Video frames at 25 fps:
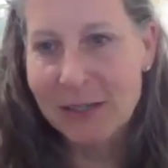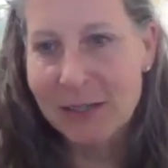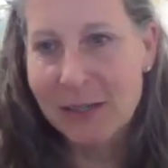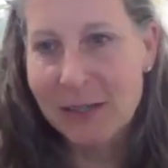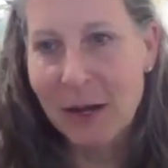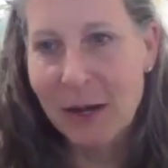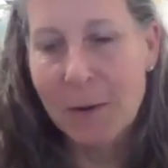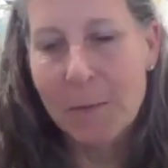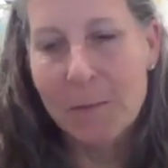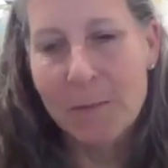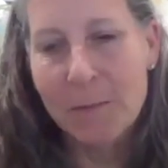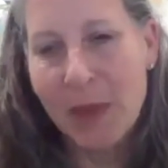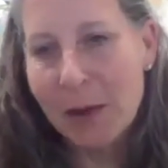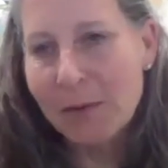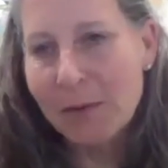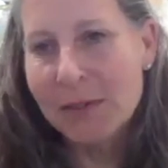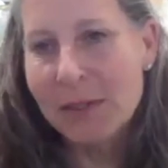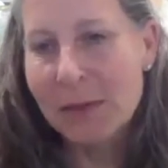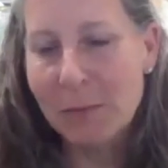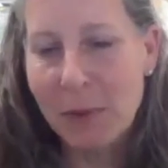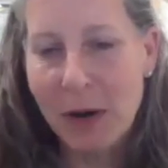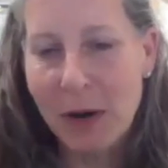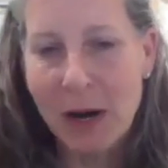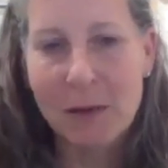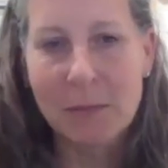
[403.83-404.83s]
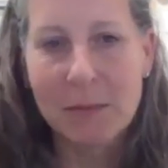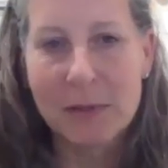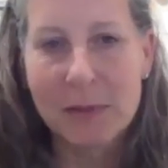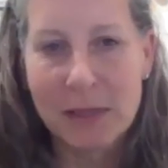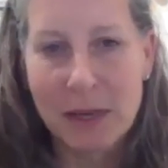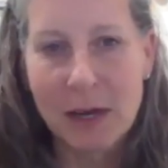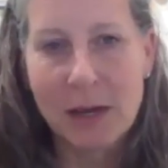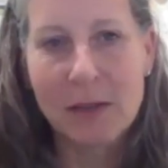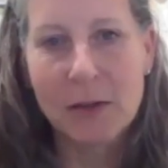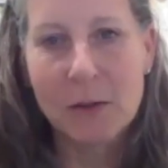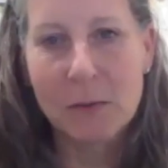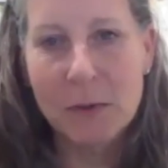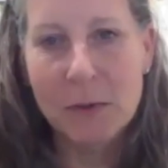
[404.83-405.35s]
So that was it. Probably
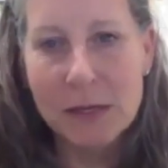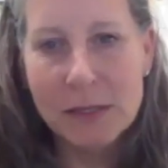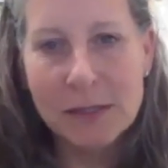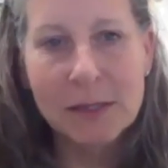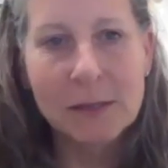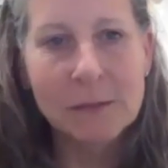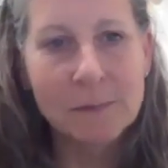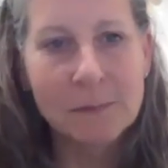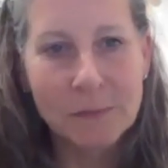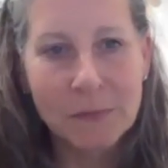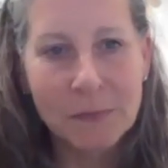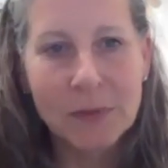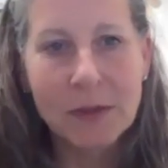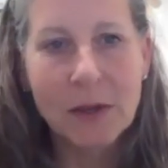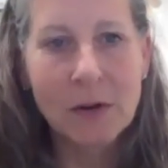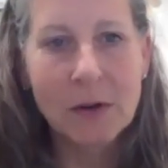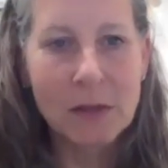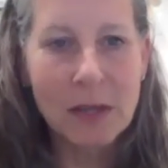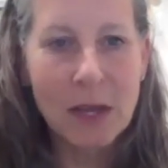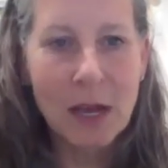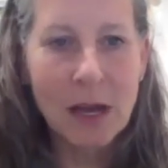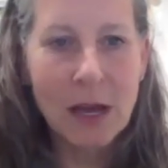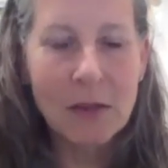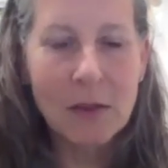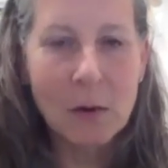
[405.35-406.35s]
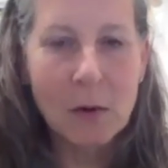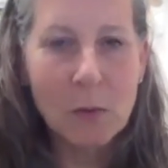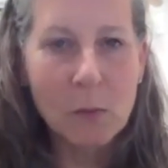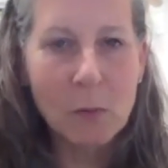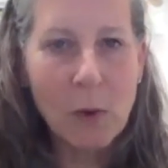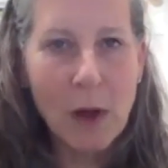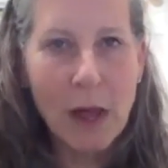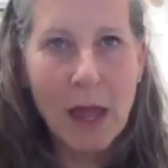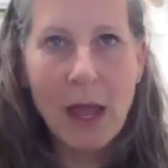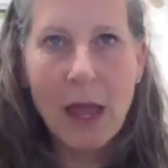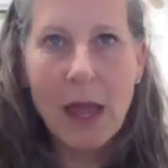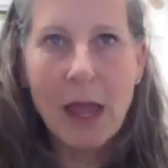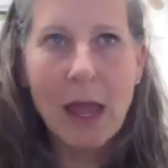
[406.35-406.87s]
the other reason, or the other
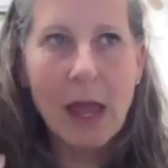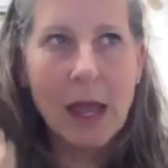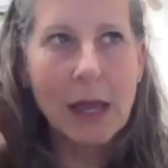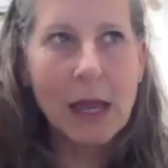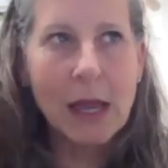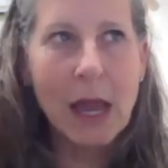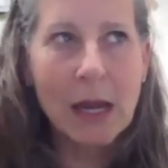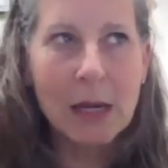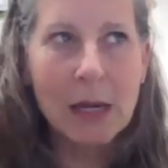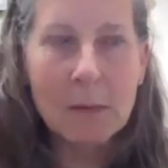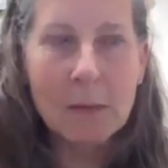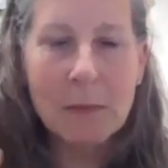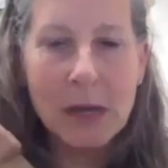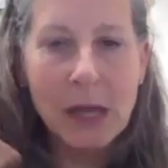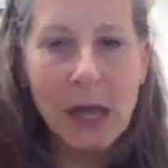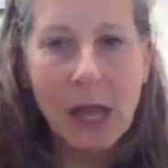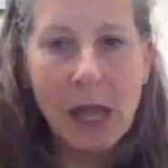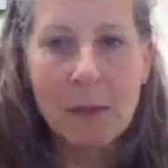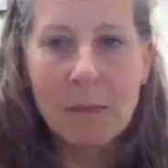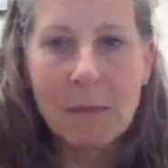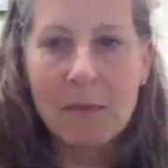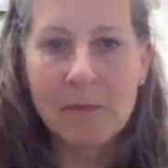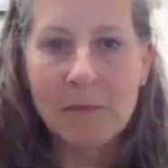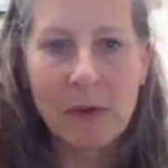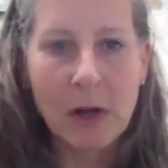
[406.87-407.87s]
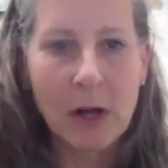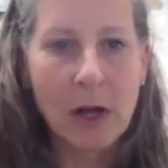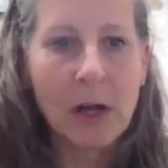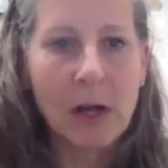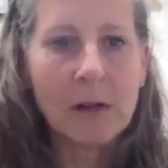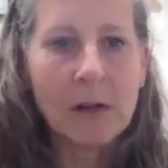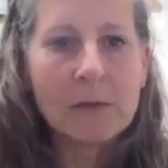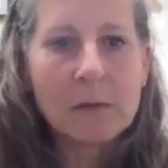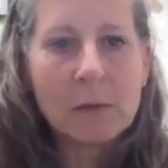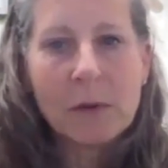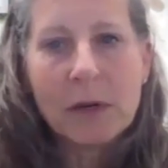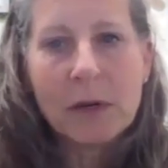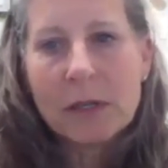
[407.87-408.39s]
way I kind of became
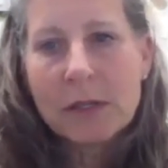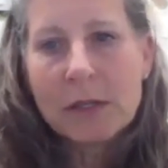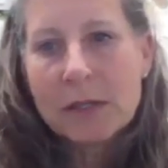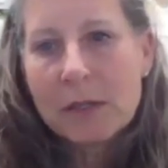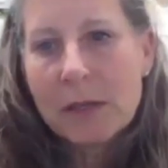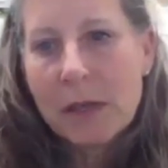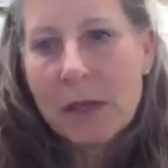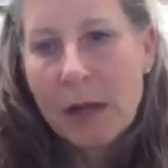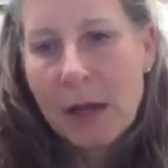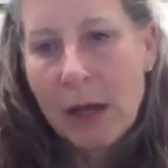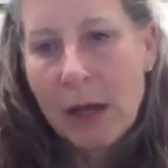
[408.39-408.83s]
involved was,